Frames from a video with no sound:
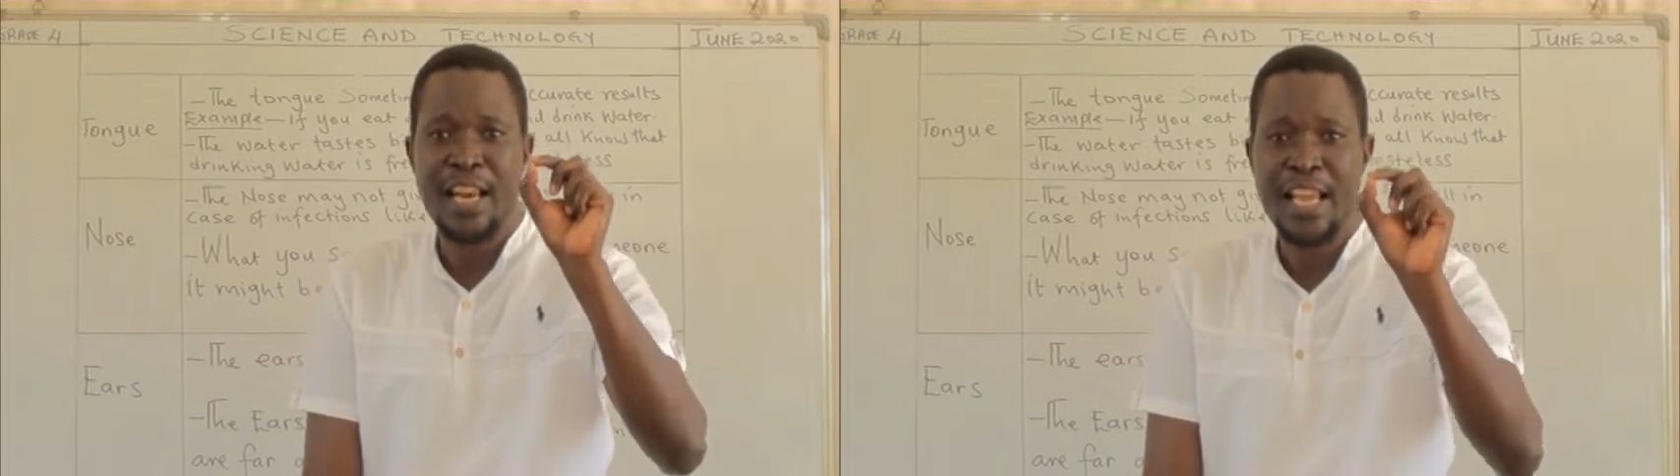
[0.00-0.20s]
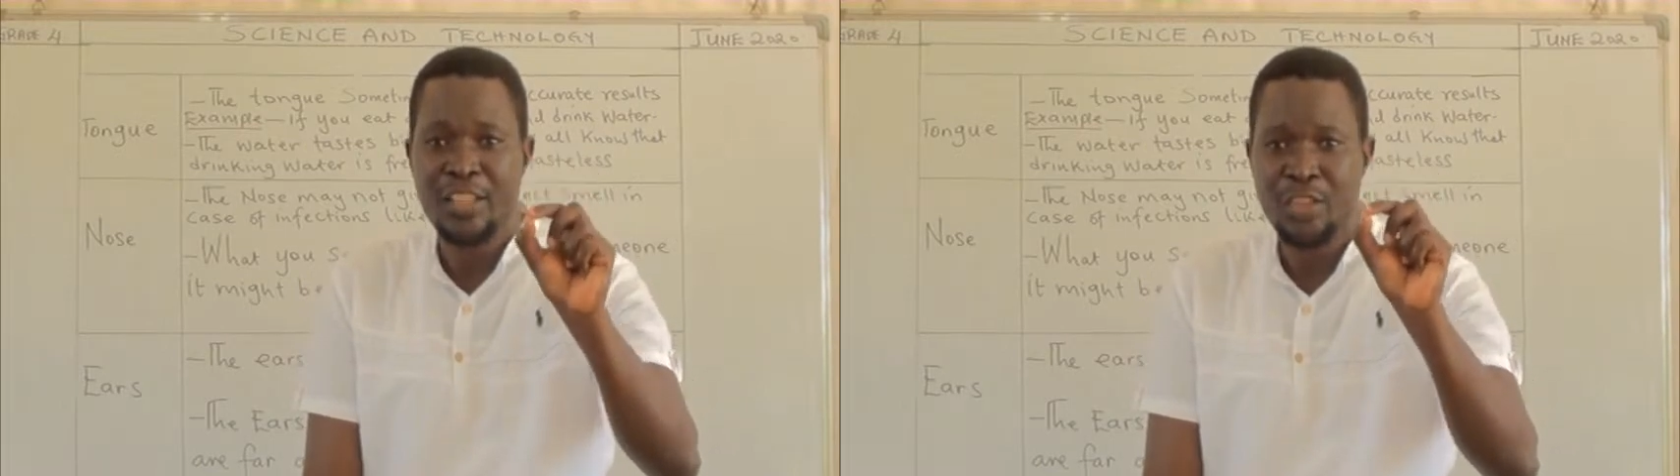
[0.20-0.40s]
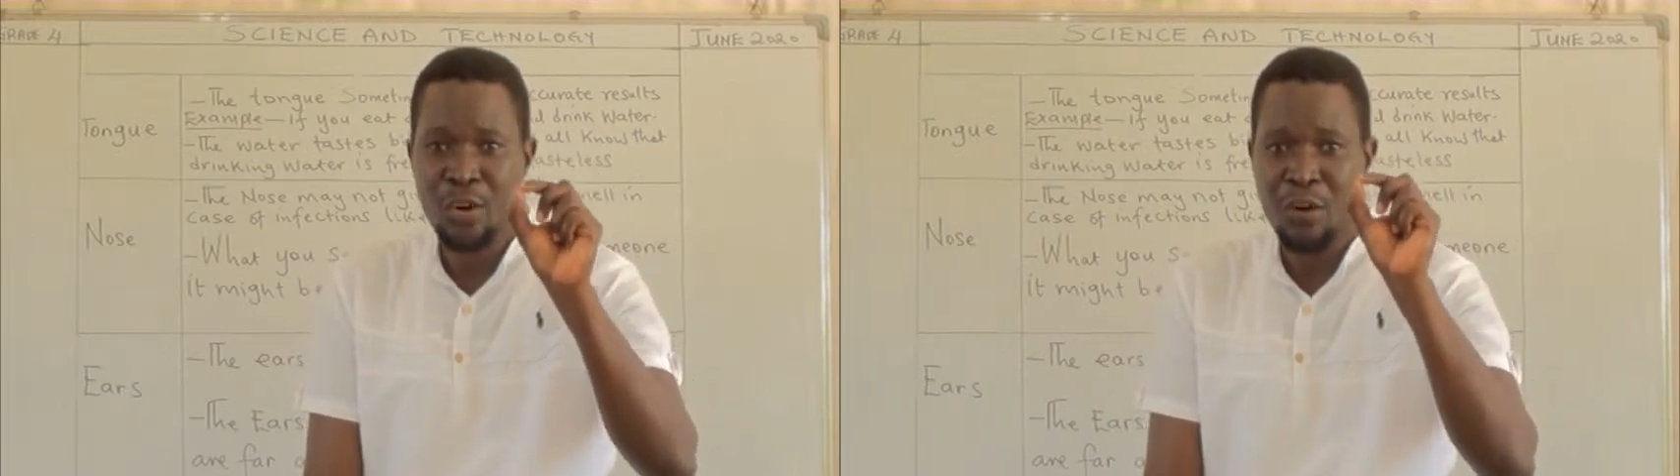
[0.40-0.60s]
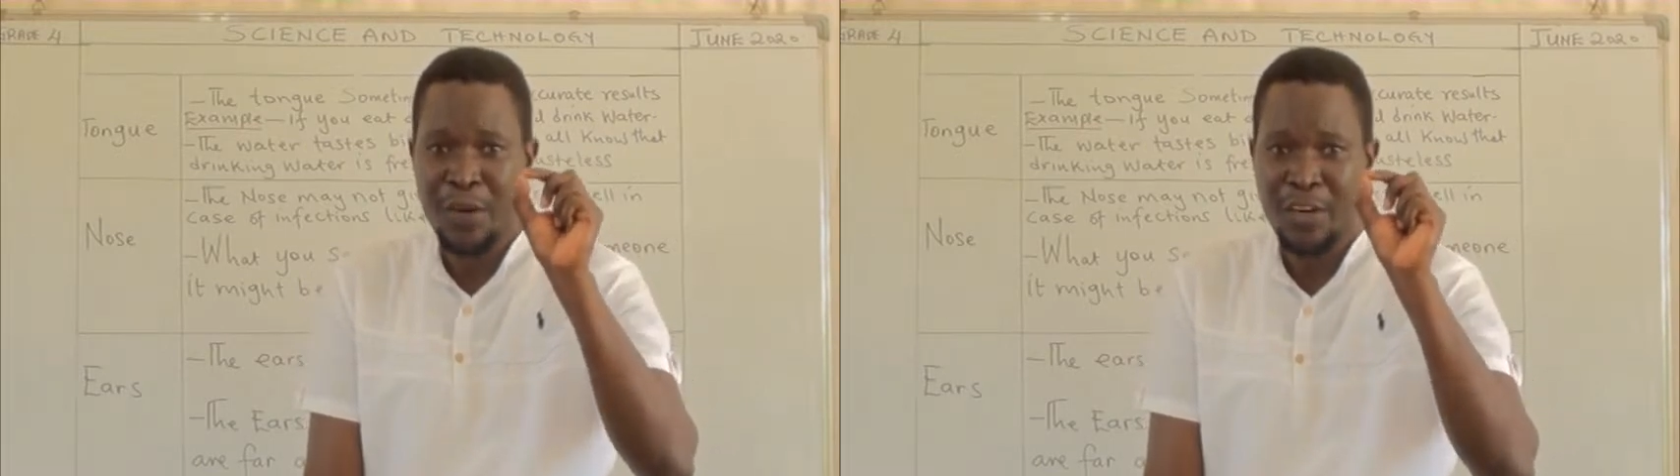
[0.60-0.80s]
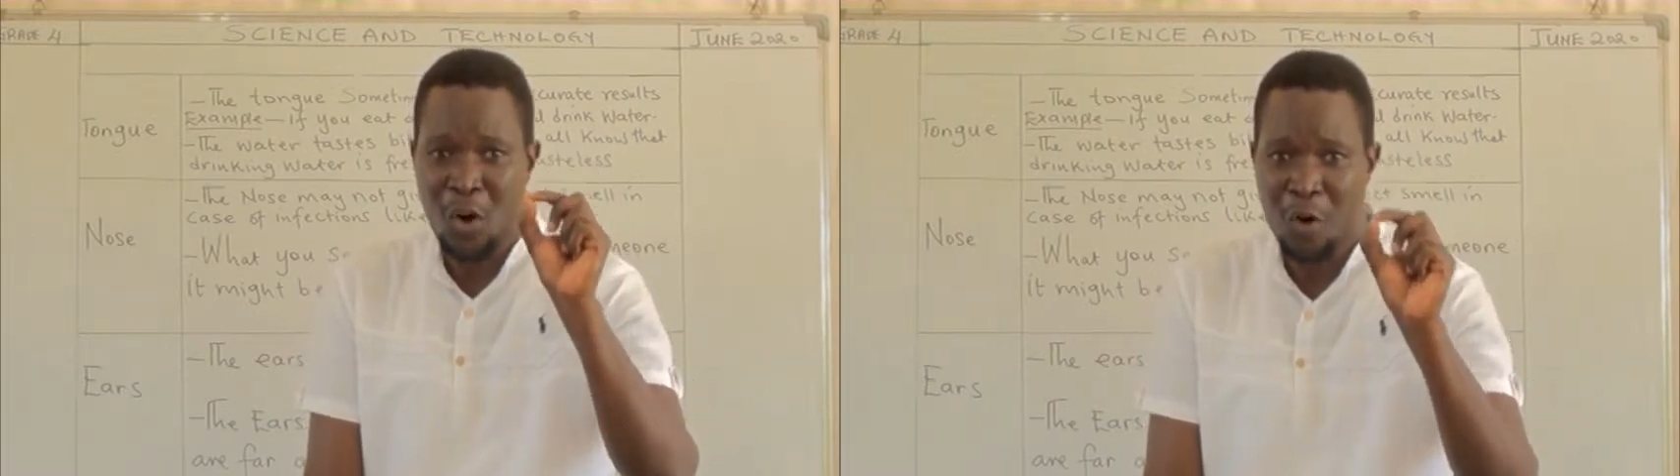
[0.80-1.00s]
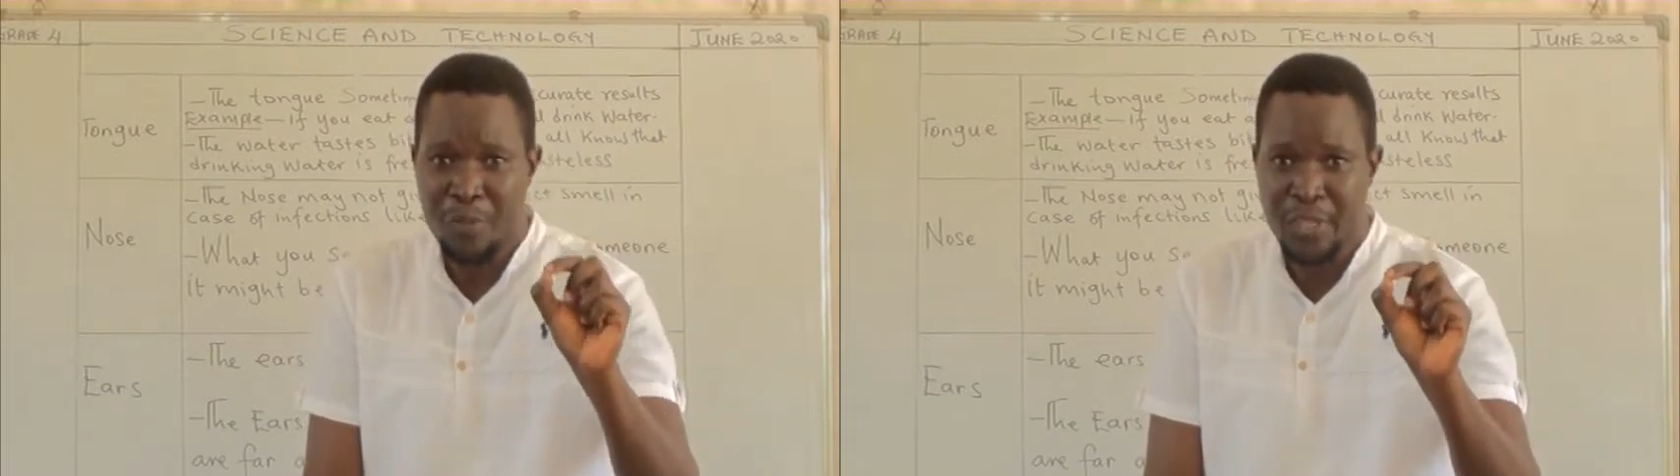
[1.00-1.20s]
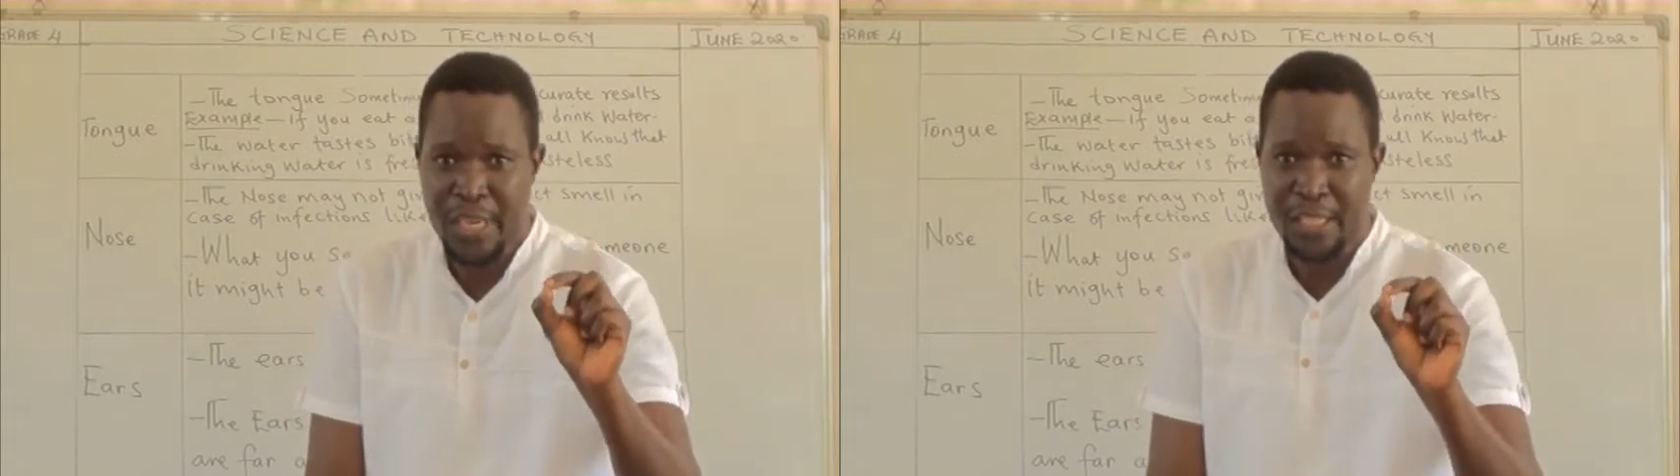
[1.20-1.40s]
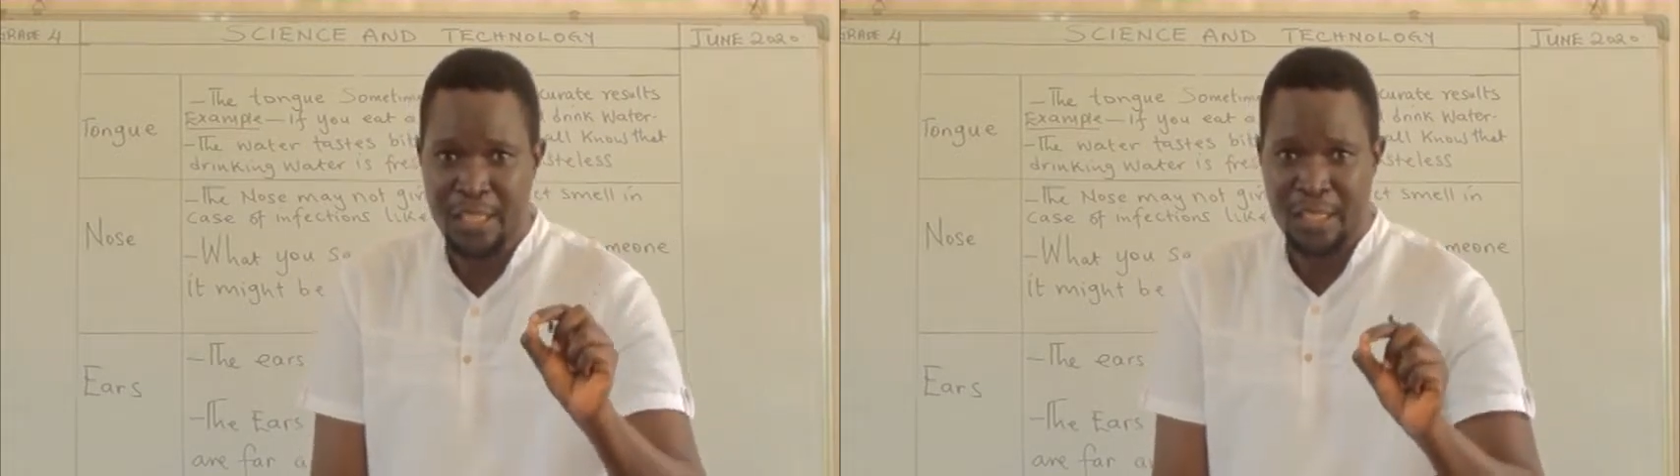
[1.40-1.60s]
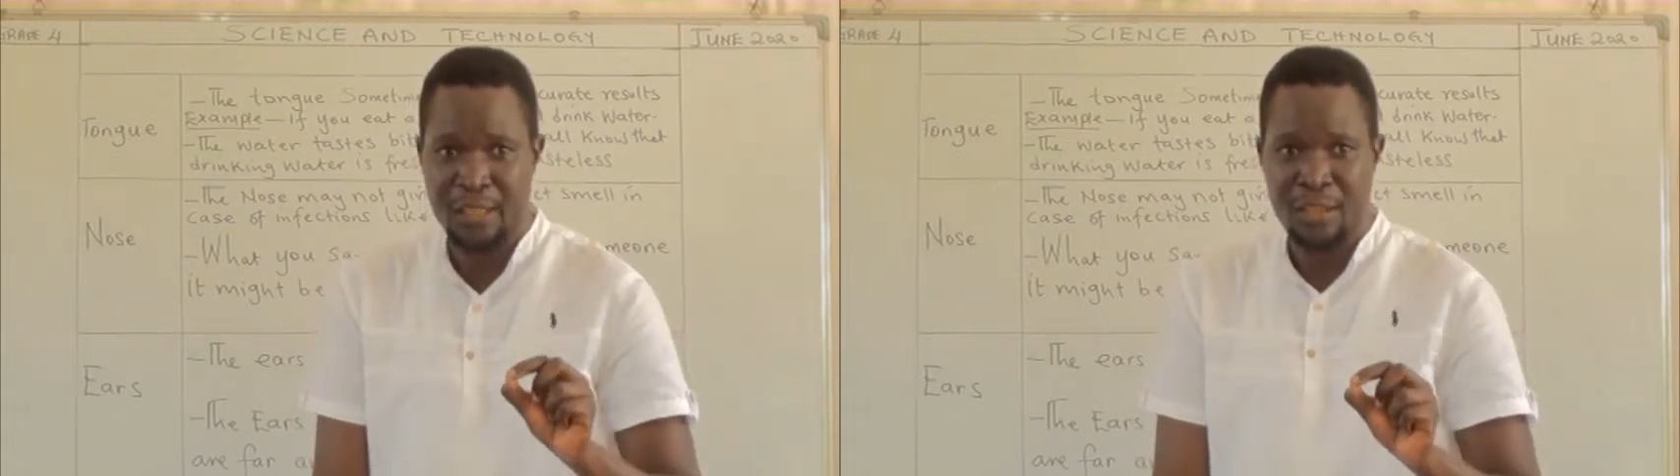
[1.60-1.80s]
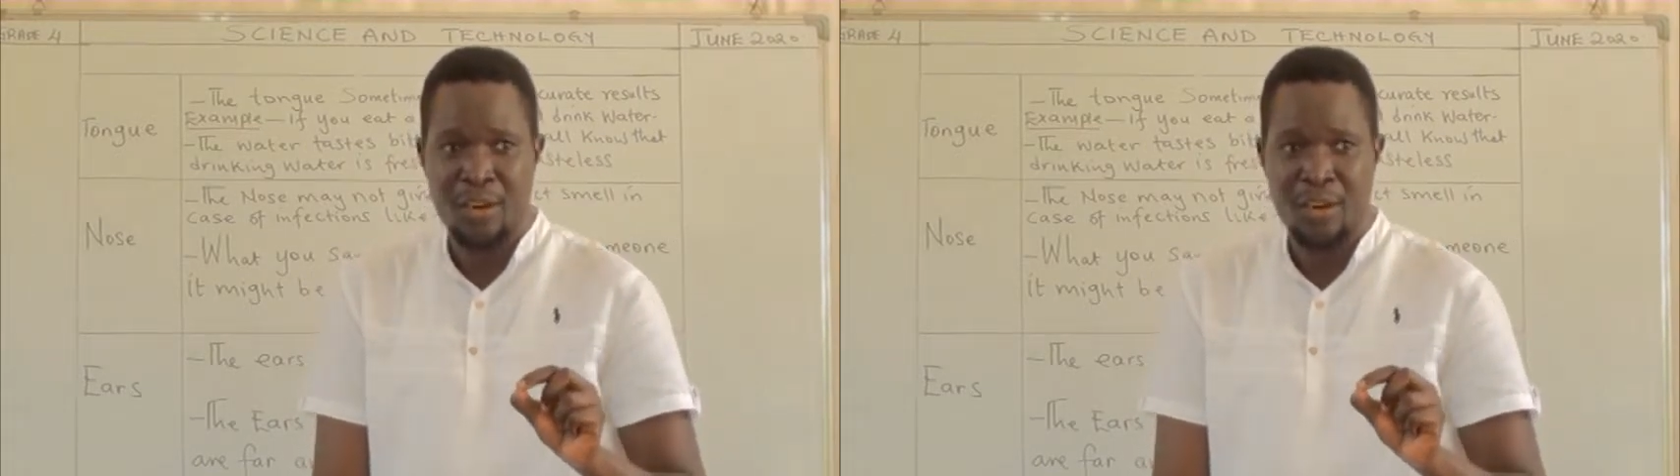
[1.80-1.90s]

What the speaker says: length of an object